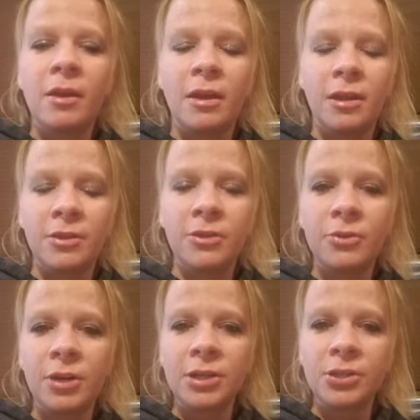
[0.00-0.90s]
Anything
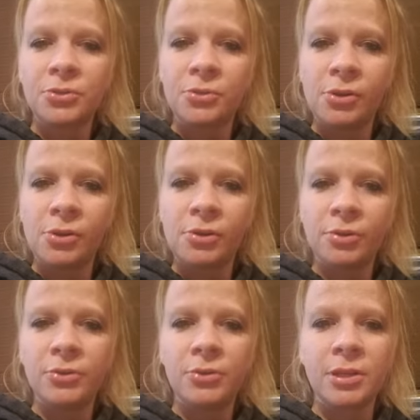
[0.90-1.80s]
you guys draw,
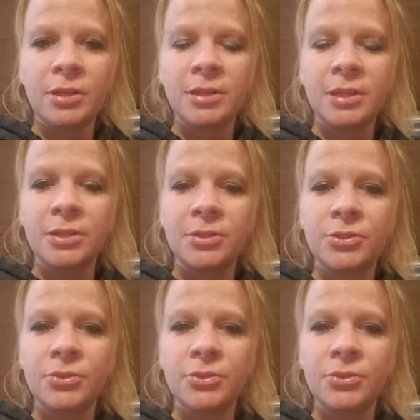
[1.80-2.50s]
you can send